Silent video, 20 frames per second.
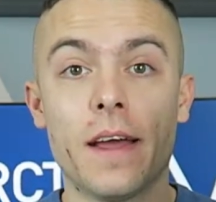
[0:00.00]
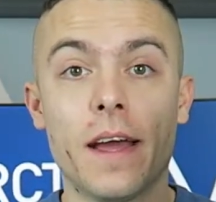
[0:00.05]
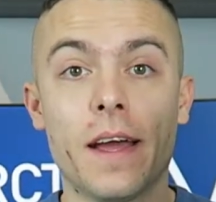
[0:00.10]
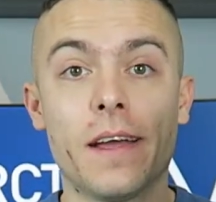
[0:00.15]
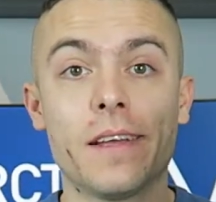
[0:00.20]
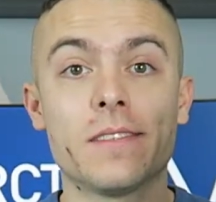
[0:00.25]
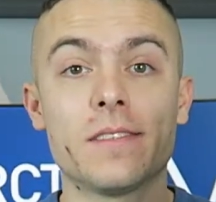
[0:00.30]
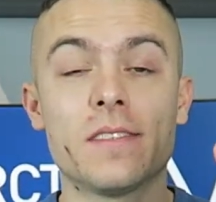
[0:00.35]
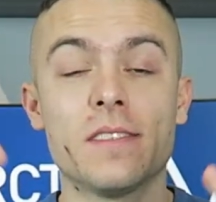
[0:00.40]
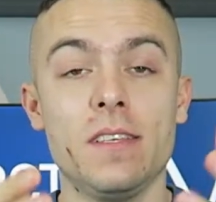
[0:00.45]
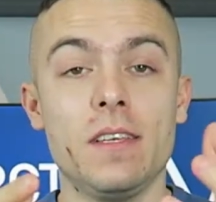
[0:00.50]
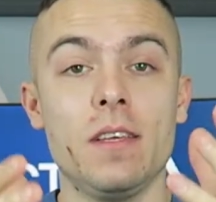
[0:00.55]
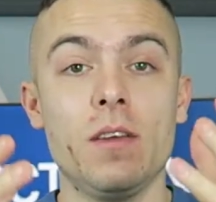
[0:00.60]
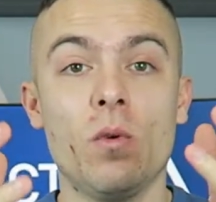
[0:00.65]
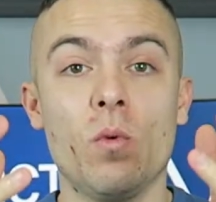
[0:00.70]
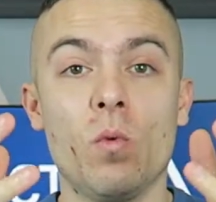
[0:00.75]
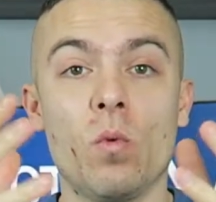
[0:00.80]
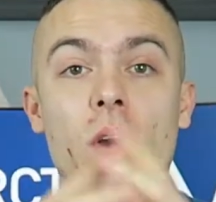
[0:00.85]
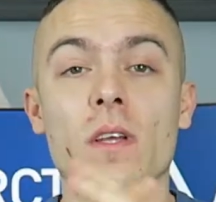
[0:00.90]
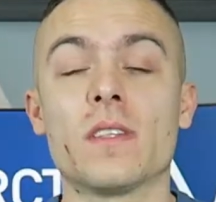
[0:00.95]
and
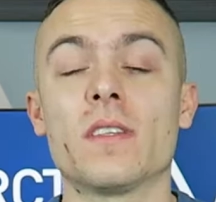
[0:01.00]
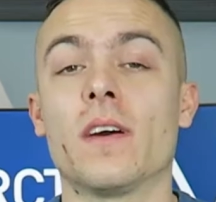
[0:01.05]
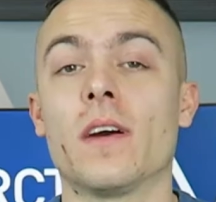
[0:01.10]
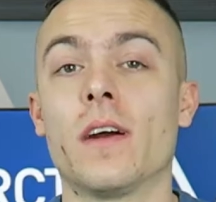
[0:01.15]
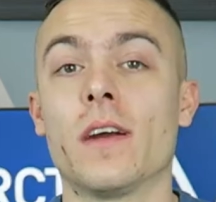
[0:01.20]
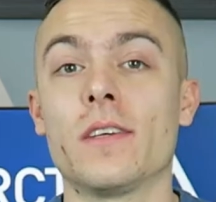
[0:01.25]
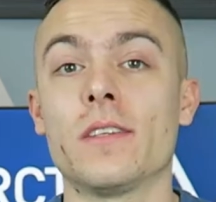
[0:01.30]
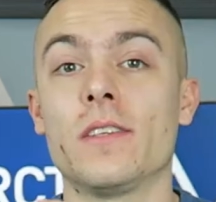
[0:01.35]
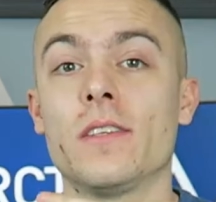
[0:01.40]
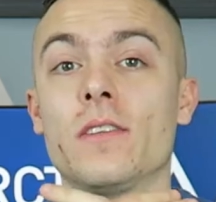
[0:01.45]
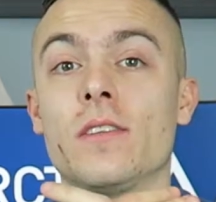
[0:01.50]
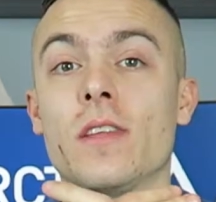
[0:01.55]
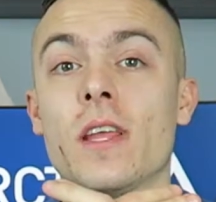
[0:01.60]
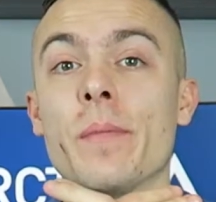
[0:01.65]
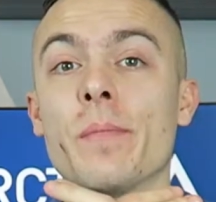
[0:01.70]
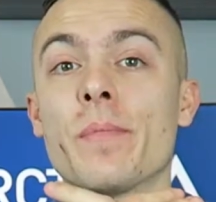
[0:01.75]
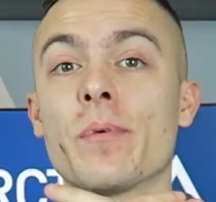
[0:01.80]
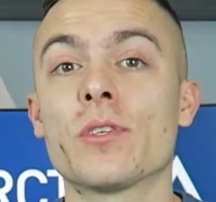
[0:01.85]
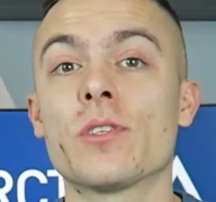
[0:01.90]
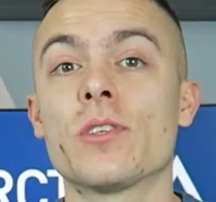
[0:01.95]
see what are the
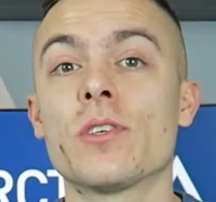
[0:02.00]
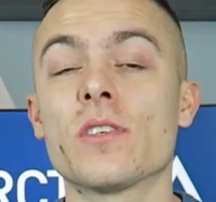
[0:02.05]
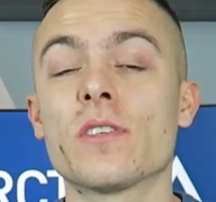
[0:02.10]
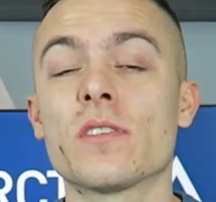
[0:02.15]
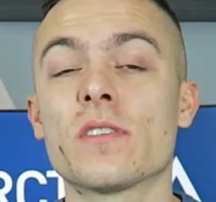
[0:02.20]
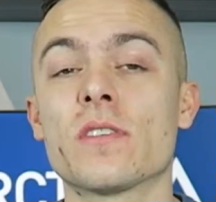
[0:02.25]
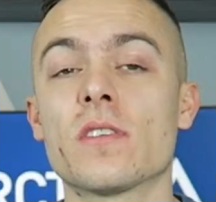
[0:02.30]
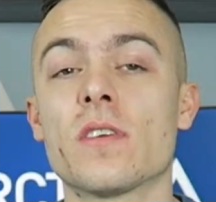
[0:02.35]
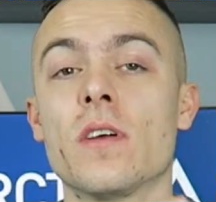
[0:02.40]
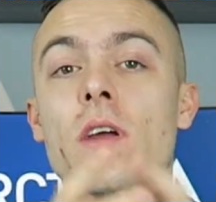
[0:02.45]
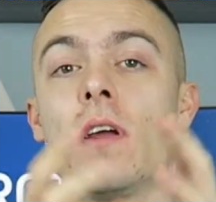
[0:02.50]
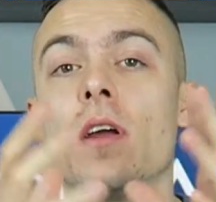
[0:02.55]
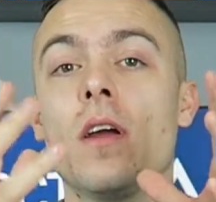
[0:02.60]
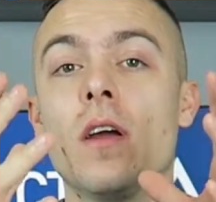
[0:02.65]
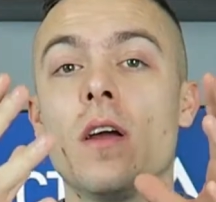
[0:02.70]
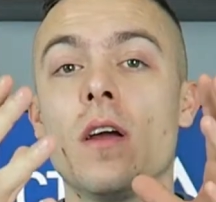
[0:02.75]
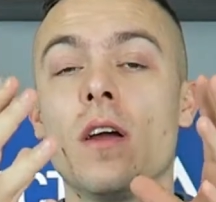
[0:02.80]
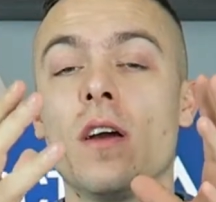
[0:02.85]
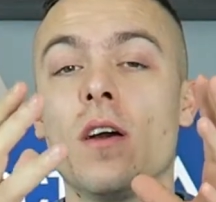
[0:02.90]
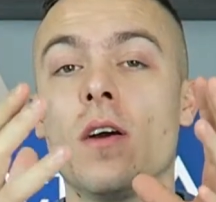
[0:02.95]
temperatures
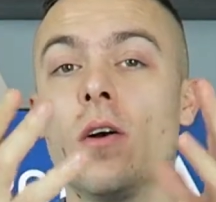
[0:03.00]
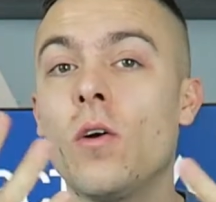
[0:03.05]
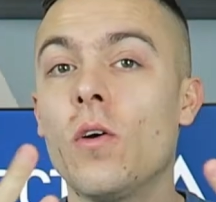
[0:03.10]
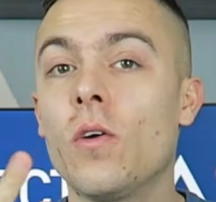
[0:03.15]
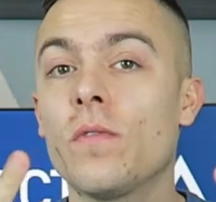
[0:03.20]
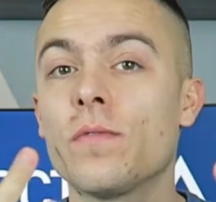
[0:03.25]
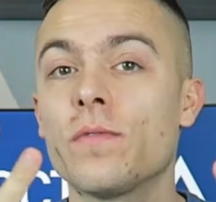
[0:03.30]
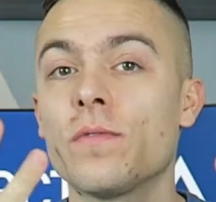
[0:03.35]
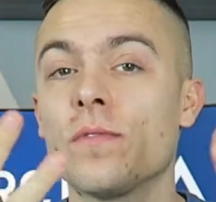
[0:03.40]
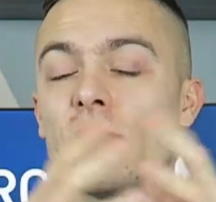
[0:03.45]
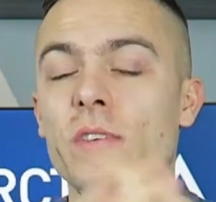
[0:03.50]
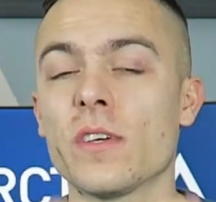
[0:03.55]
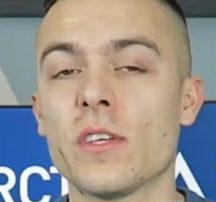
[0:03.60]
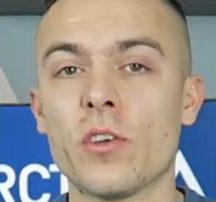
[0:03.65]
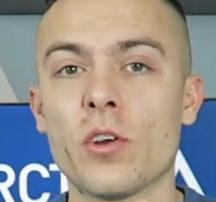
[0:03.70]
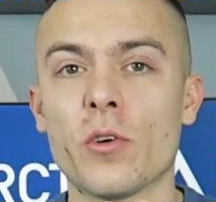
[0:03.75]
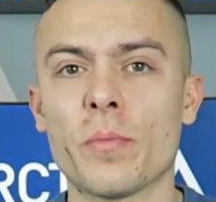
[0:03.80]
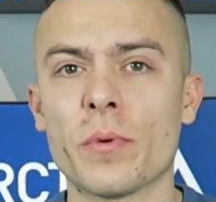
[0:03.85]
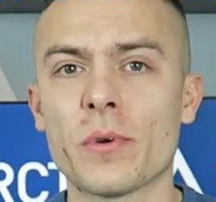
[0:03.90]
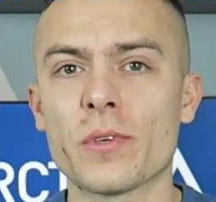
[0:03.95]
of
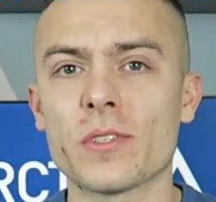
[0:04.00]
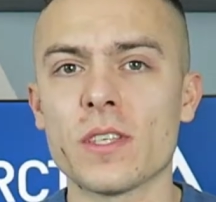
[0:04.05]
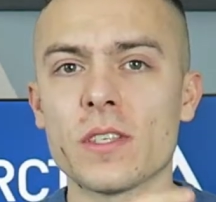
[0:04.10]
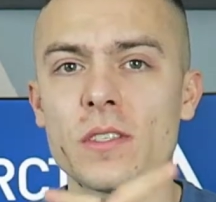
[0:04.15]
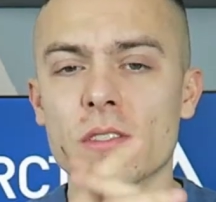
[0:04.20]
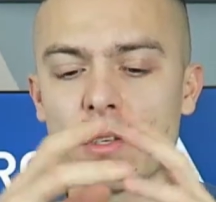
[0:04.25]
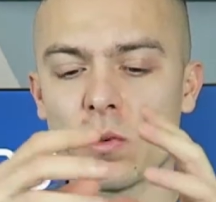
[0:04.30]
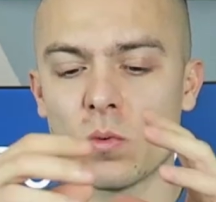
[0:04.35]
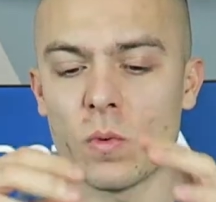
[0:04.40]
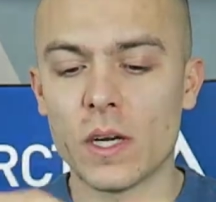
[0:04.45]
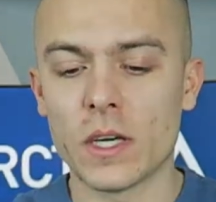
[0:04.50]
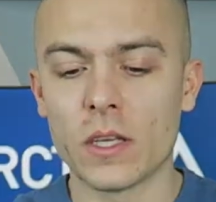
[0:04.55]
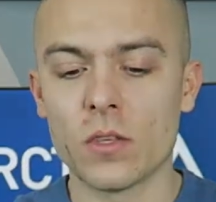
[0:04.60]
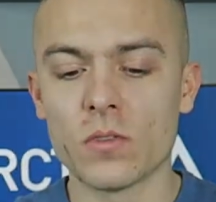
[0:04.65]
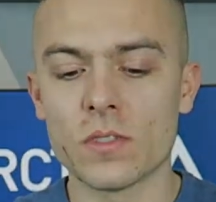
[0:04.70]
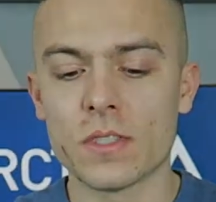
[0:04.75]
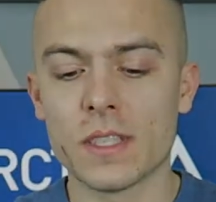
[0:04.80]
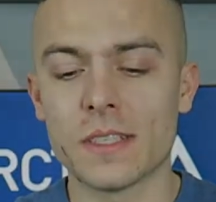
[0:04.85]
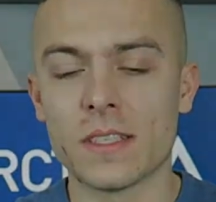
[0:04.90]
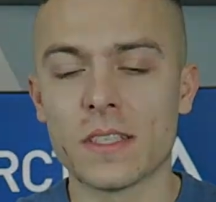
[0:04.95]
your processor while
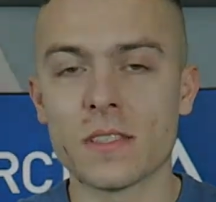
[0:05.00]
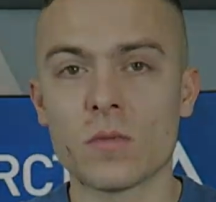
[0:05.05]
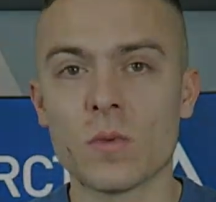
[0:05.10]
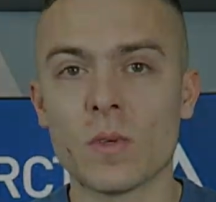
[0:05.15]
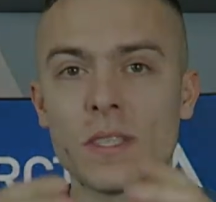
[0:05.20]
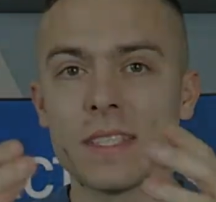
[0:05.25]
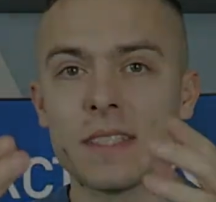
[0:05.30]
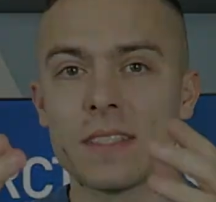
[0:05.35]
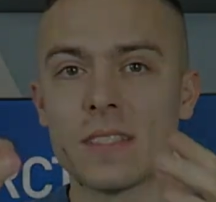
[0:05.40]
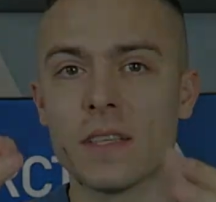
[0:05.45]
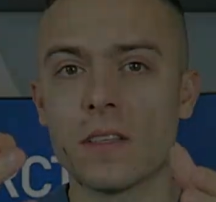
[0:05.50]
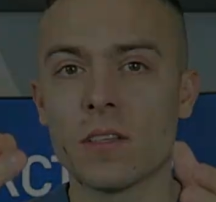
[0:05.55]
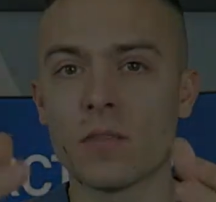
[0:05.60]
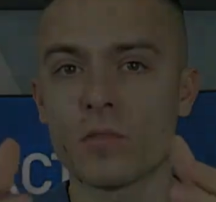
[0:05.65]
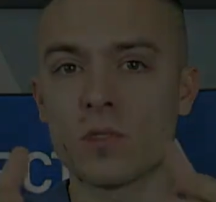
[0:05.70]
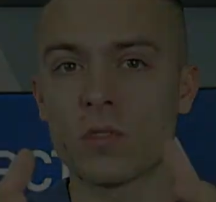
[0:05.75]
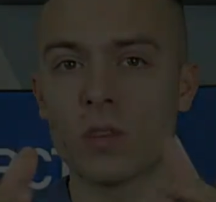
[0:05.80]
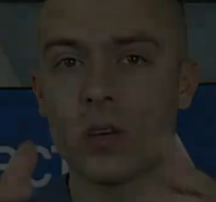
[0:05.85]
using this one instead of